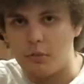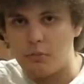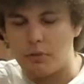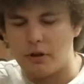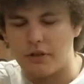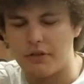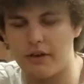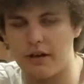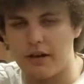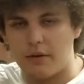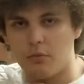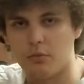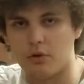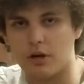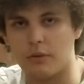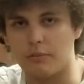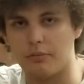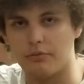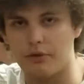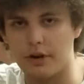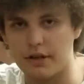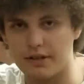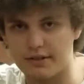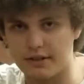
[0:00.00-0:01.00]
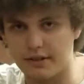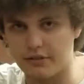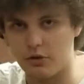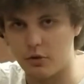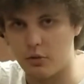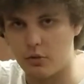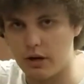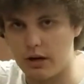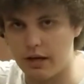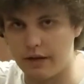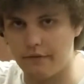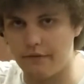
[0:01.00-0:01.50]
But then when I'm pressing the
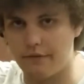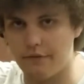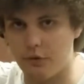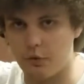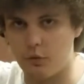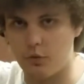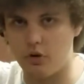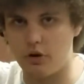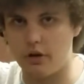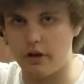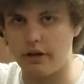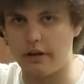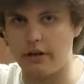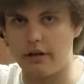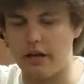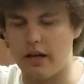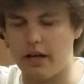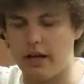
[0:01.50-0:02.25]
weight, for one,